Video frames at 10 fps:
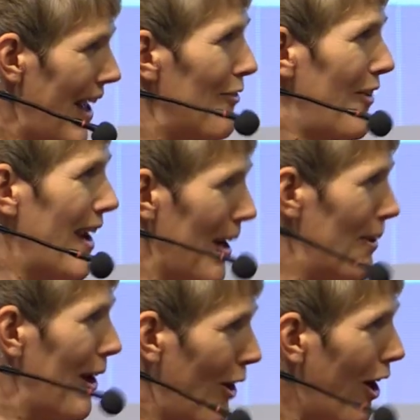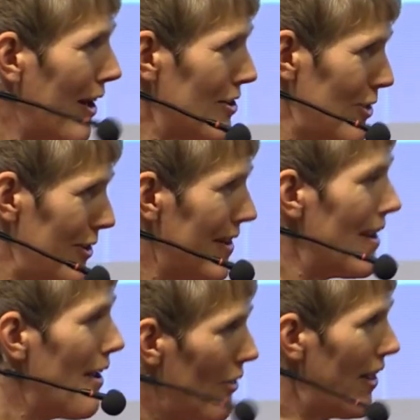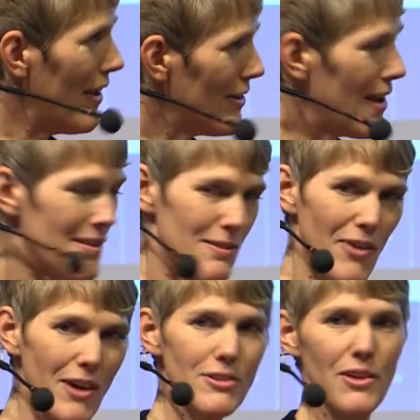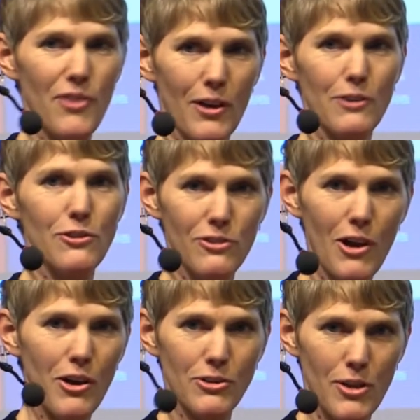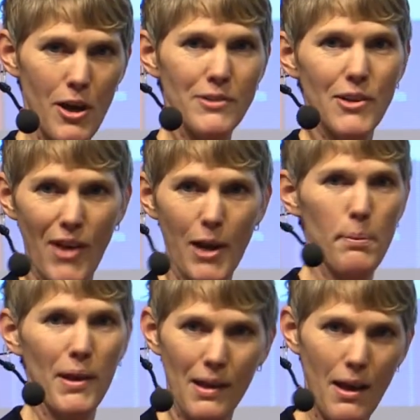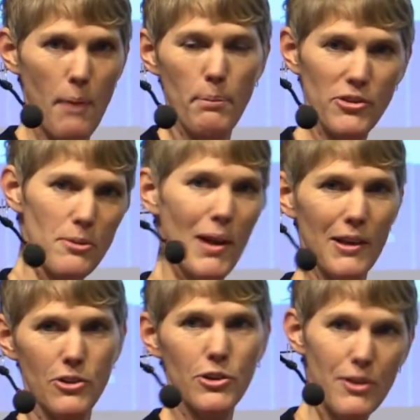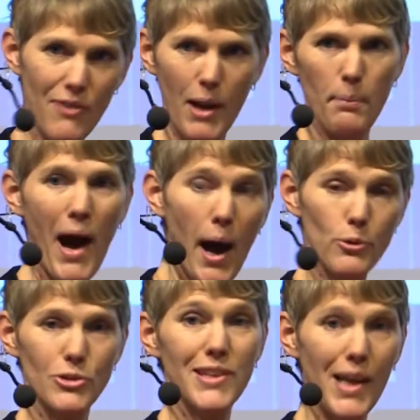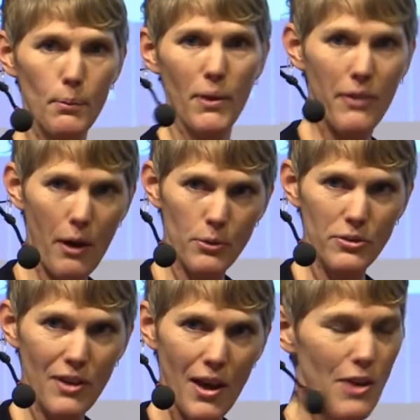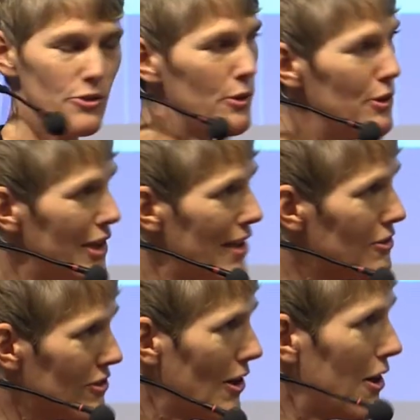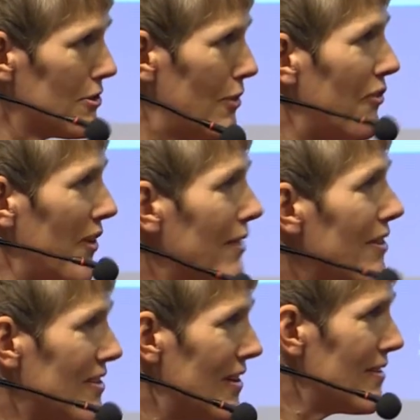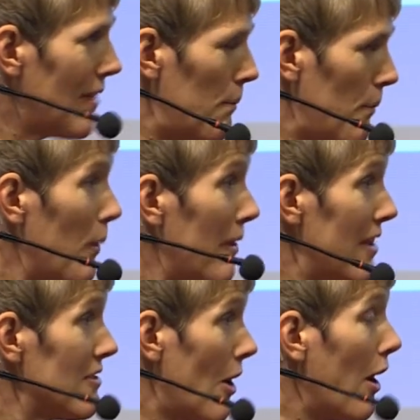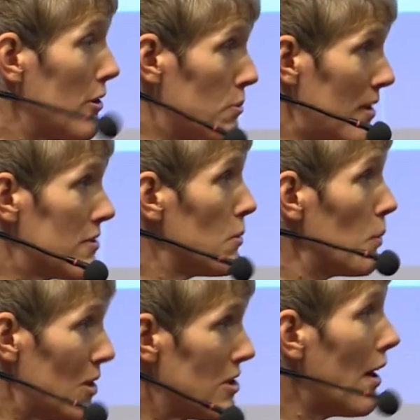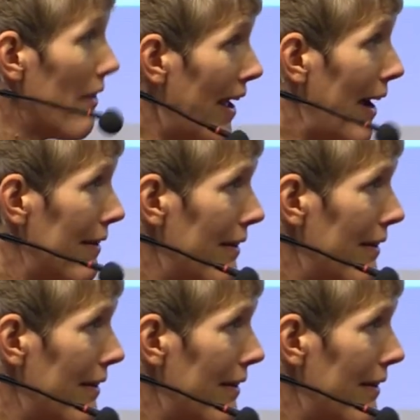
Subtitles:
available knowledge, then it's very difficult to start developing a possibility to develop how to deal with those. Mm. So you need to start to feed the system with this knowledge which are there.